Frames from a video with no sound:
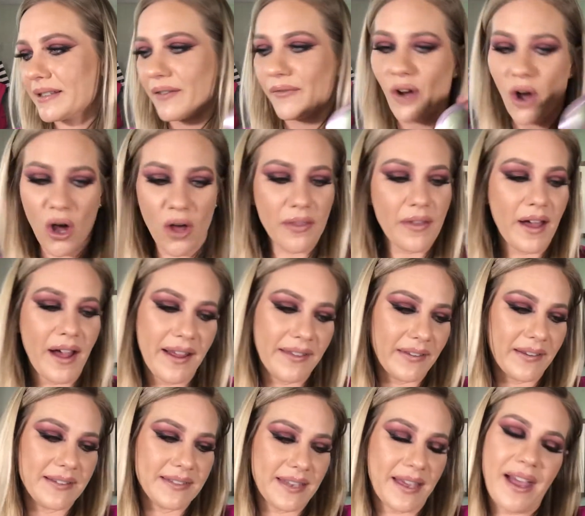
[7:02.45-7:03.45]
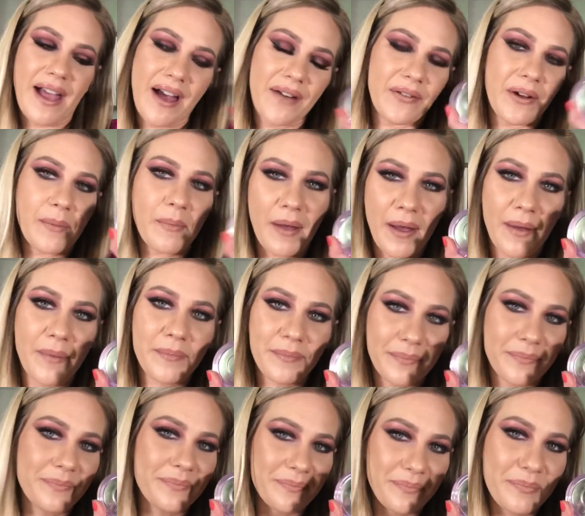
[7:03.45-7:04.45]
Of all the highlights I have,
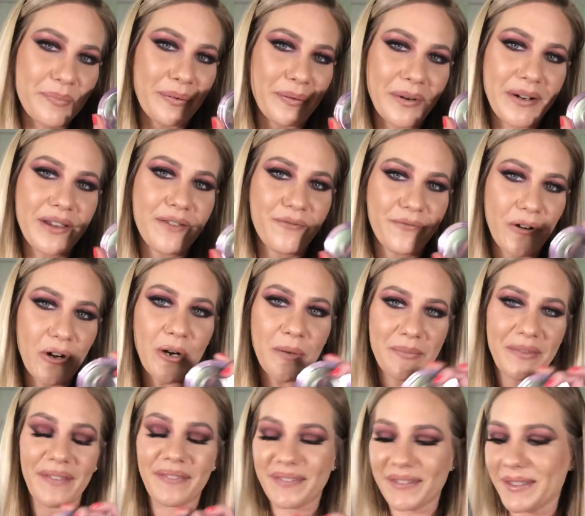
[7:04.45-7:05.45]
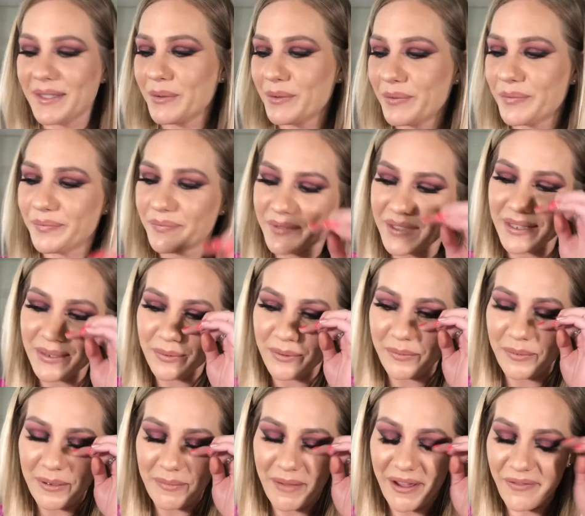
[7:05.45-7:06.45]
I'm pretty firm that this
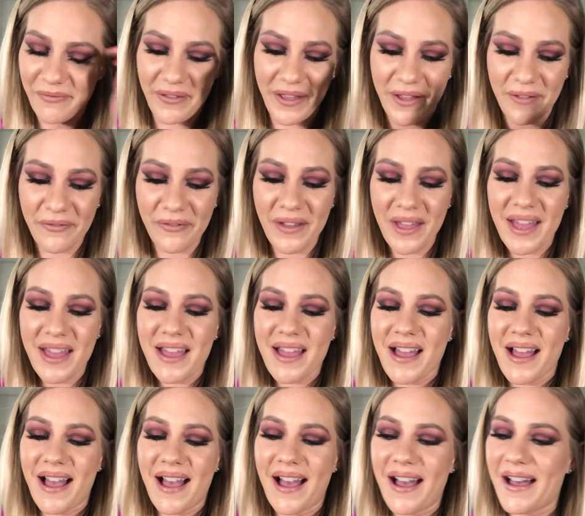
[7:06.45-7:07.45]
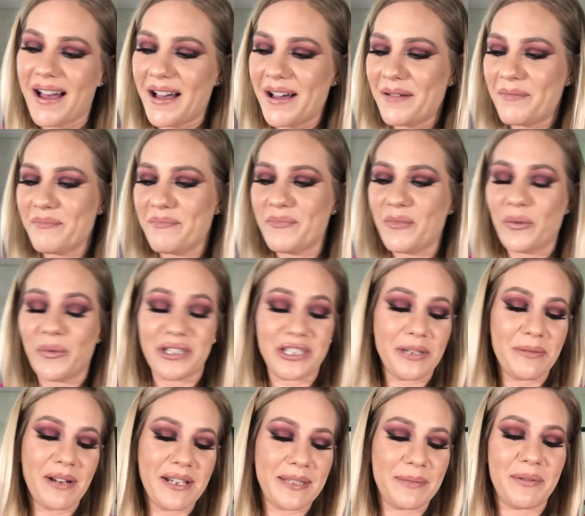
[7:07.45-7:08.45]
would be my fave, which
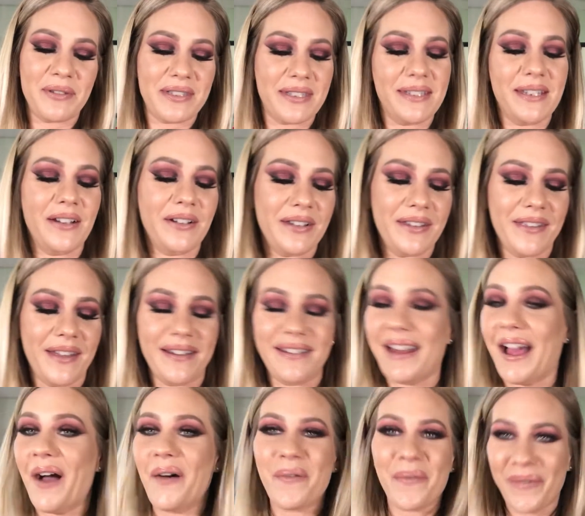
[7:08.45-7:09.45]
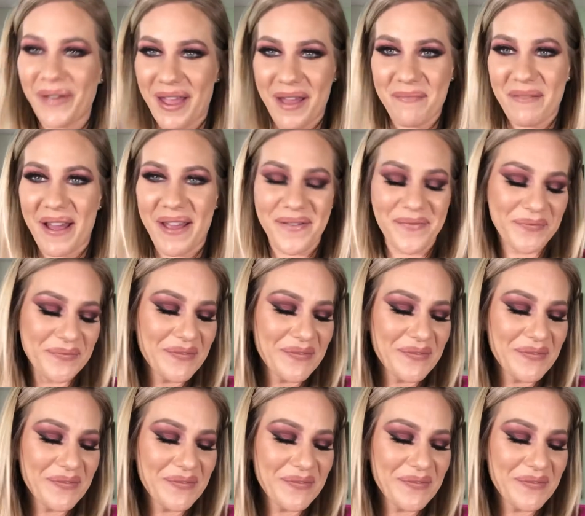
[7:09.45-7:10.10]
I'm not supposed to tell you that now, am I?